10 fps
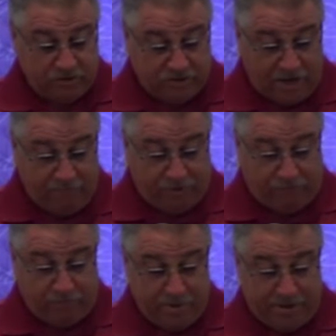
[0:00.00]

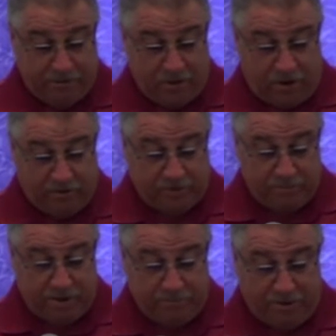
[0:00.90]
safety from any dog
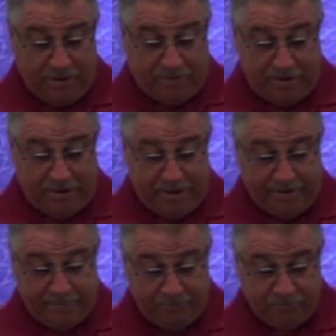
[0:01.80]
that may bite my
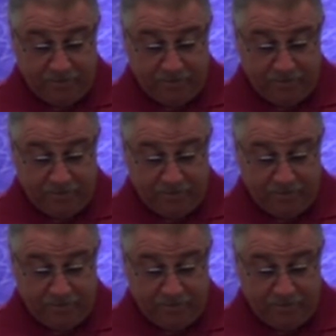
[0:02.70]
leg,